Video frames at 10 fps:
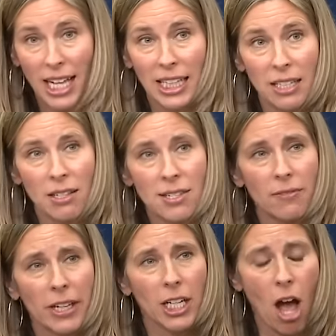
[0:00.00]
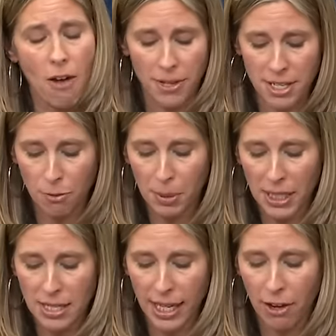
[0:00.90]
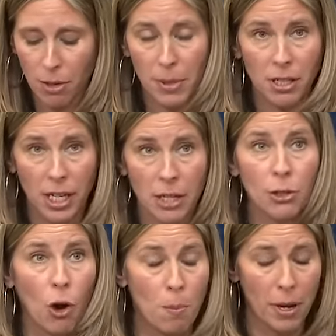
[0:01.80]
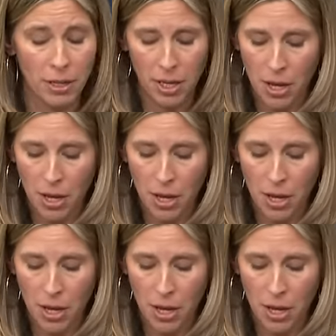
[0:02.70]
I lead the Civilian Office of Police Accountability, COPA,